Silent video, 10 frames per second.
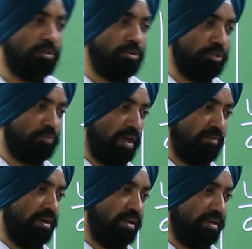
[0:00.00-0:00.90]
those
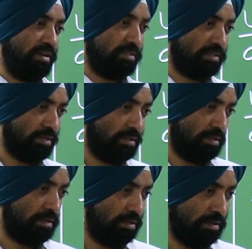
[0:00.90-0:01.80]
5 are terrorists,
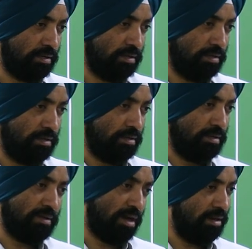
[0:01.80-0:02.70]

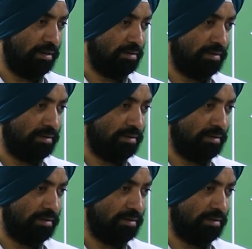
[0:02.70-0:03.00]
gone.